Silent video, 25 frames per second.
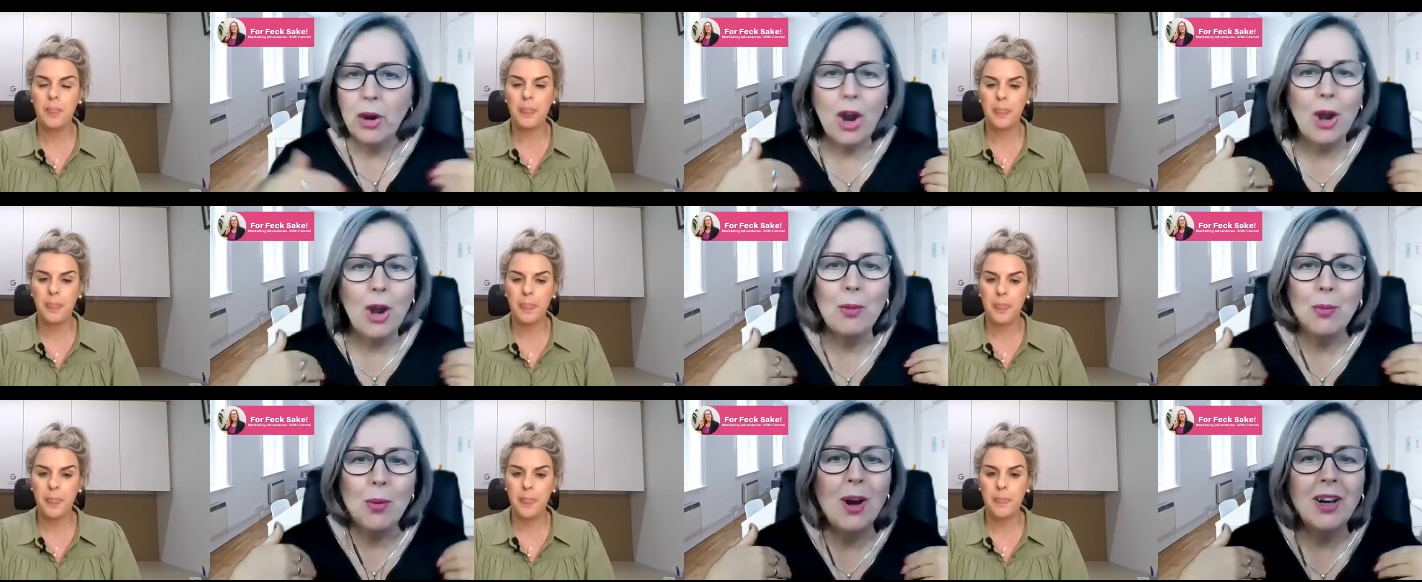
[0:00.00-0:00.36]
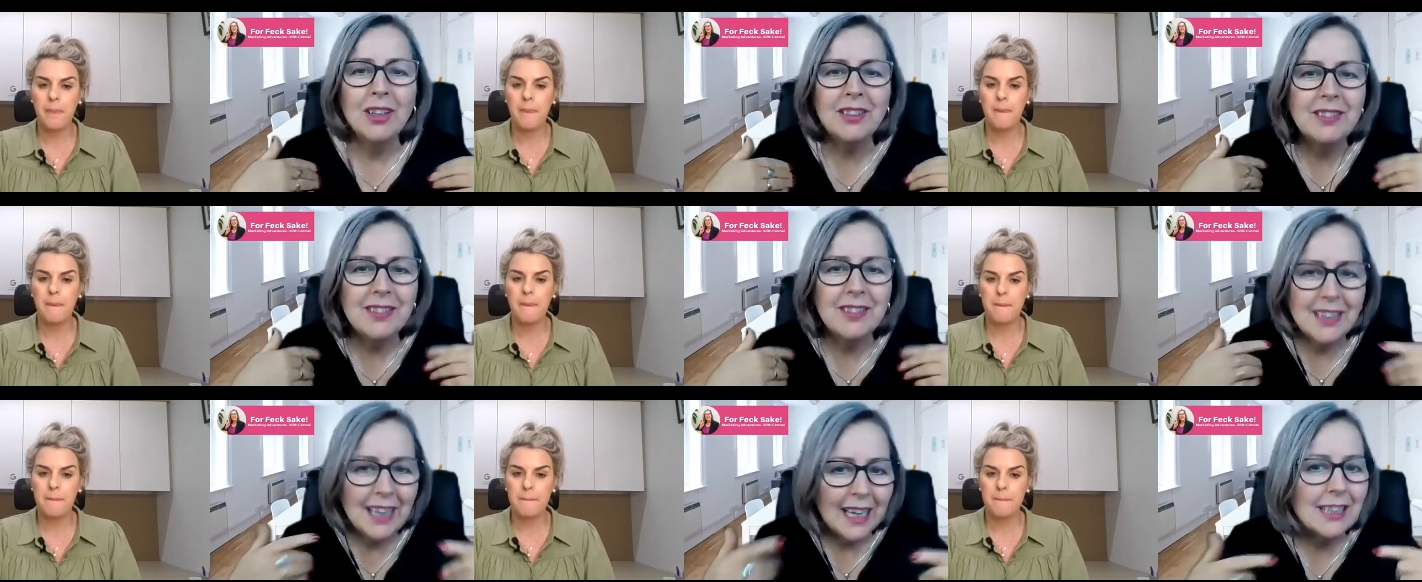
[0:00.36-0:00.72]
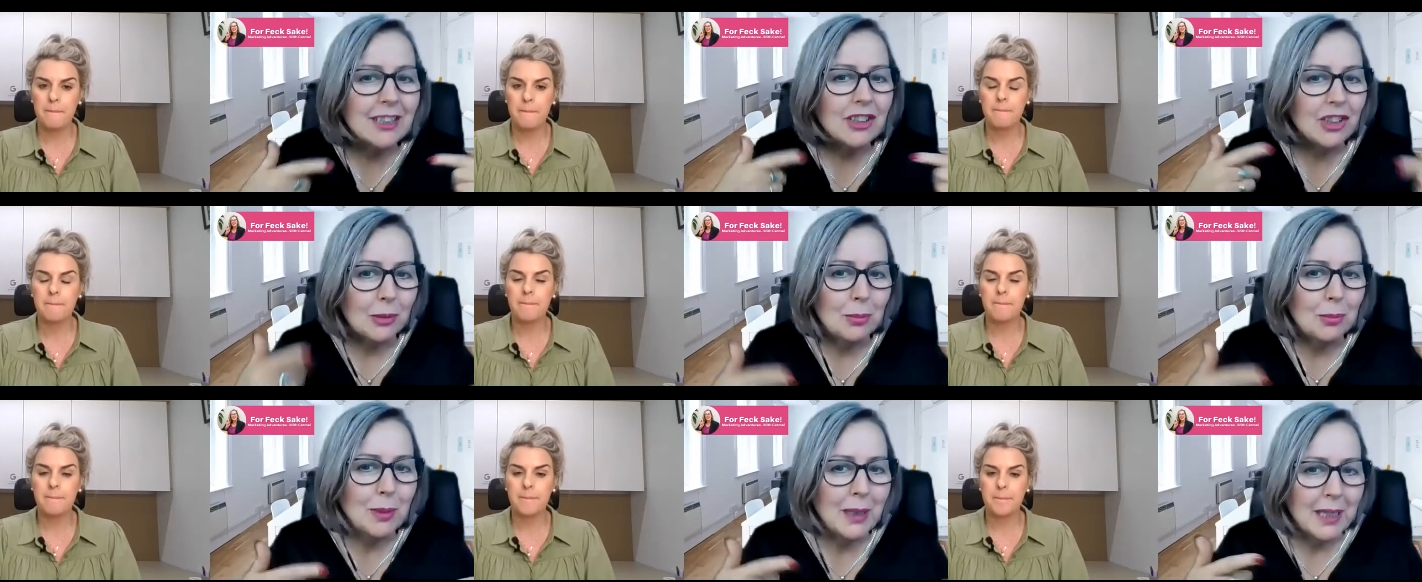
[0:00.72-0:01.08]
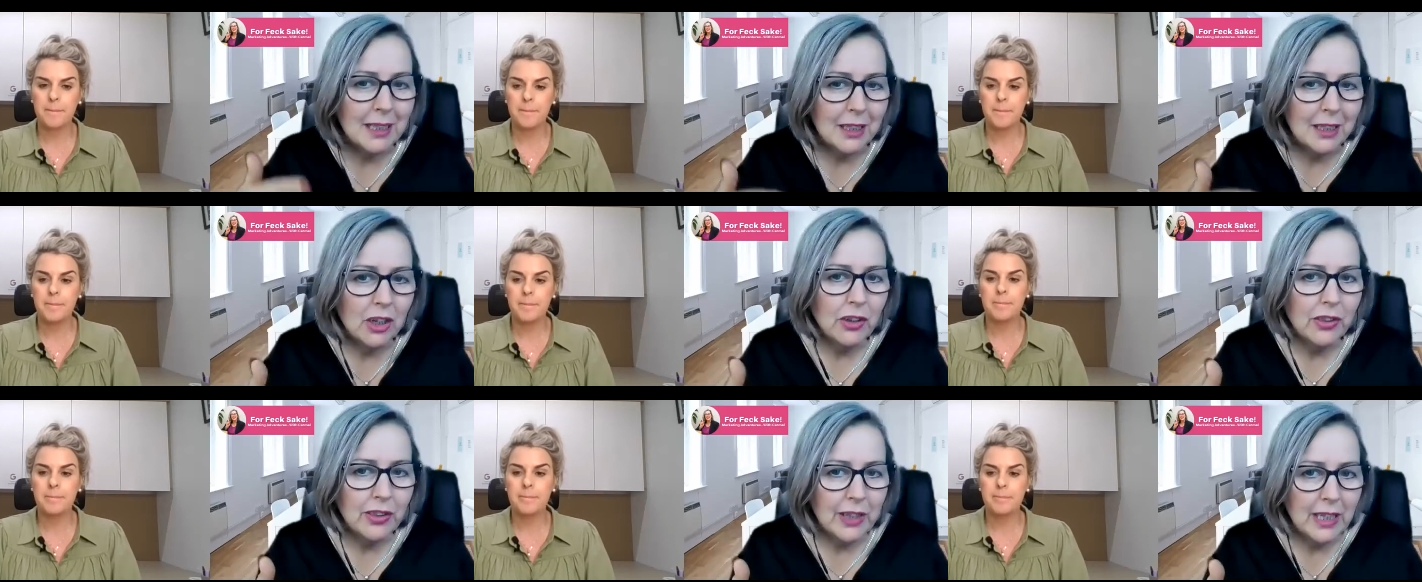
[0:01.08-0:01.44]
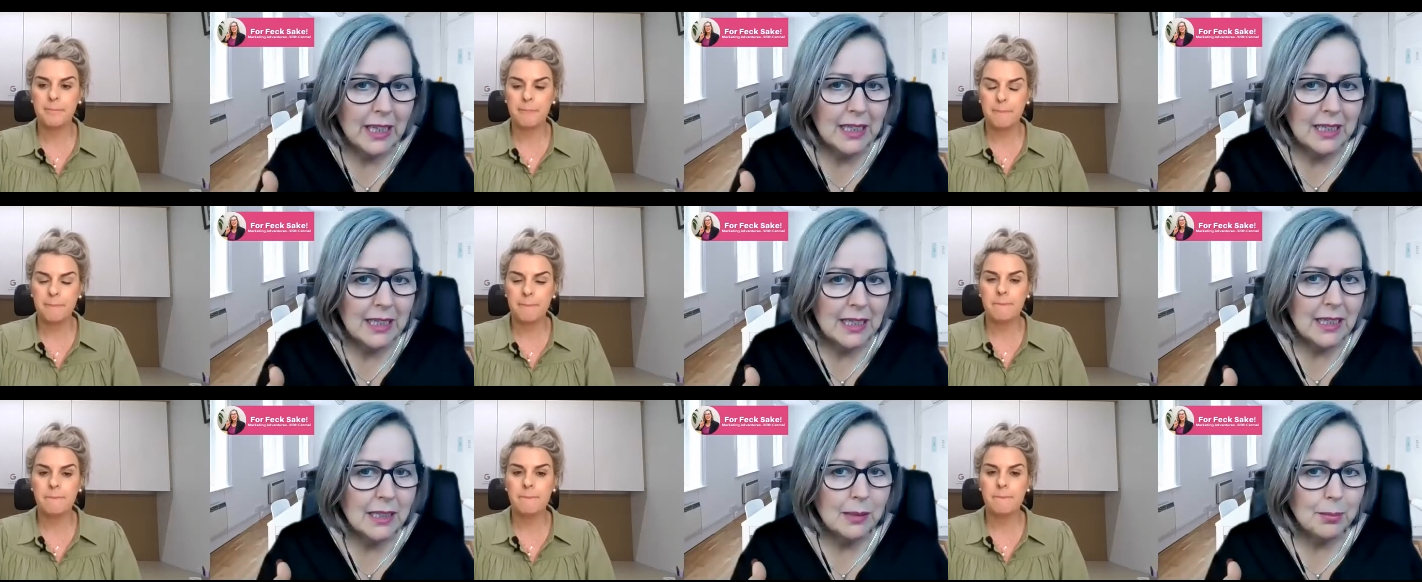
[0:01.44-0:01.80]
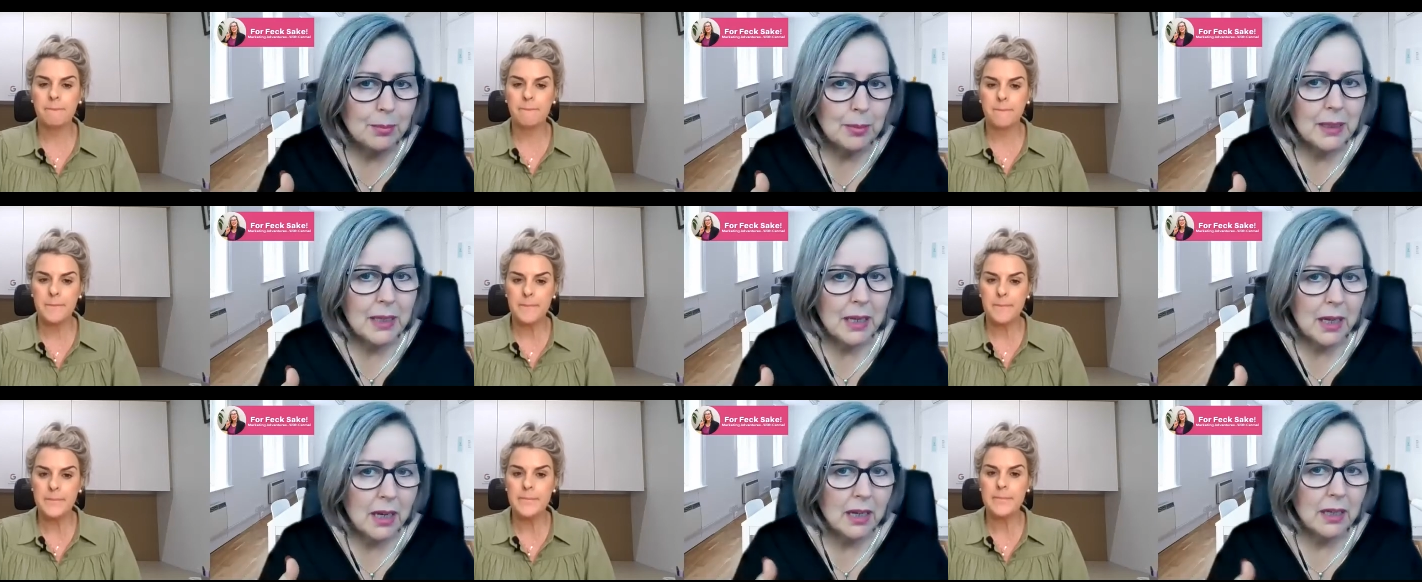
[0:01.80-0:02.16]
Speaker 1: but I wasn't actually being
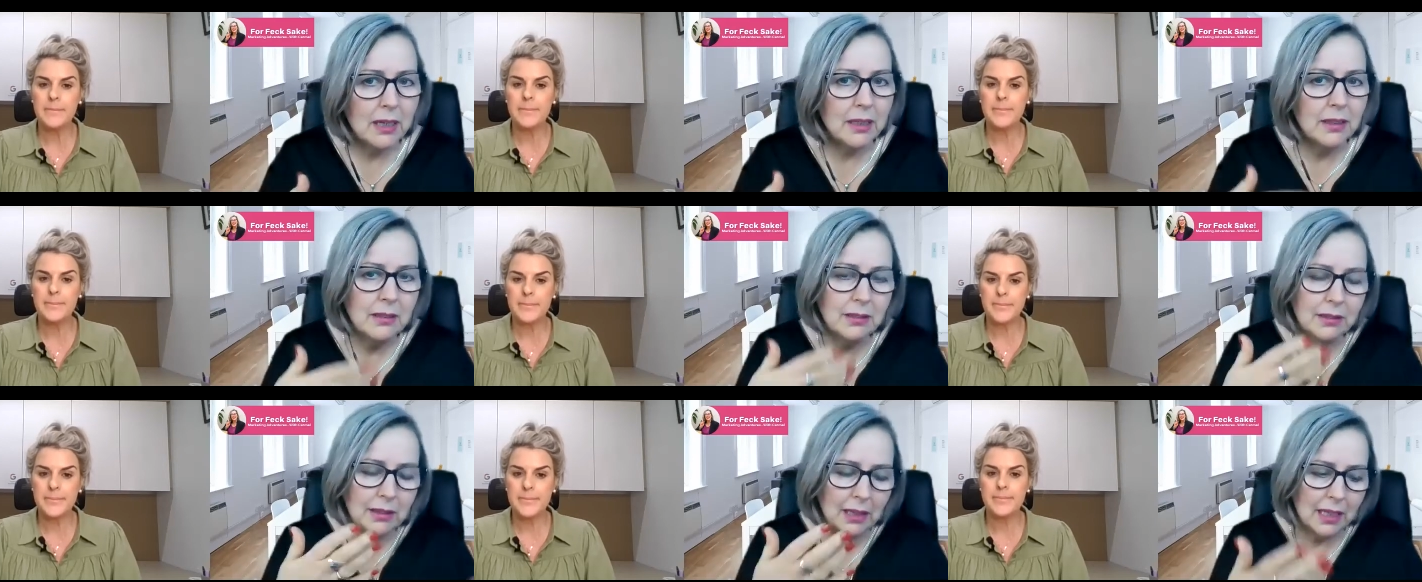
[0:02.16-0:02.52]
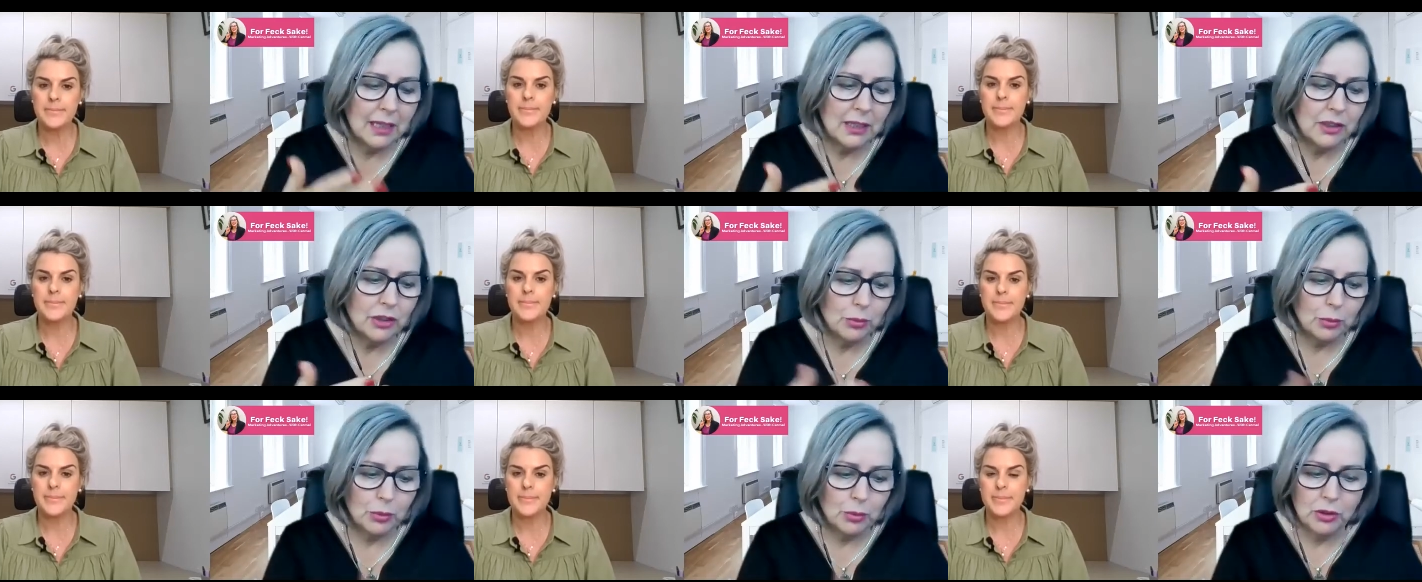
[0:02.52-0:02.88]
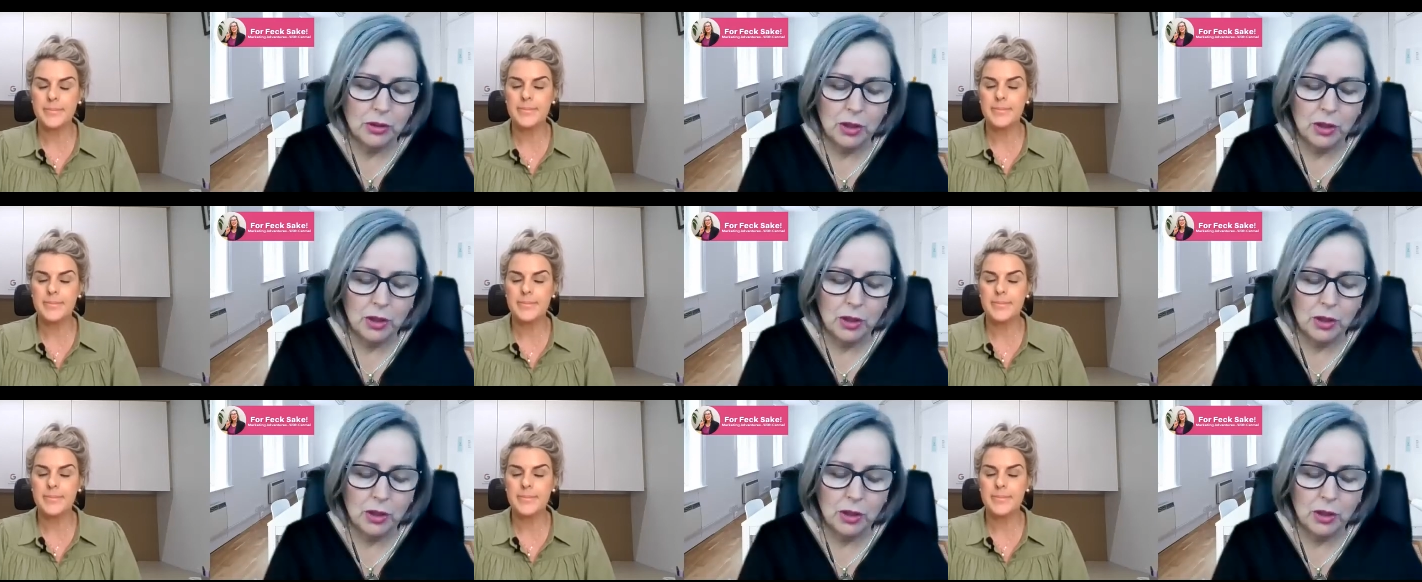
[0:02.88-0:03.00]
authentic because, as